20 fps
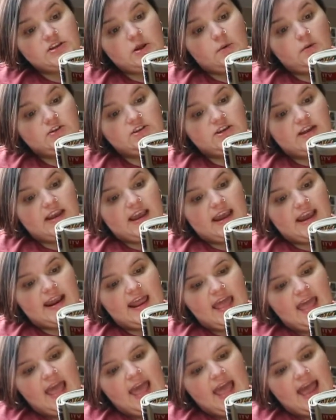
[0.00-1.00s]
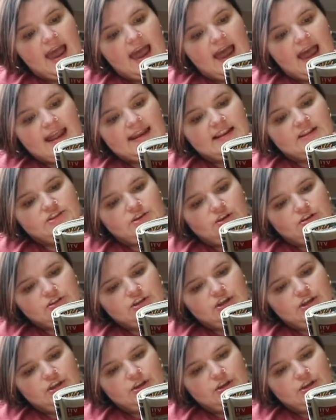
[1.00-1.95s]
start watching it again and it's Doctor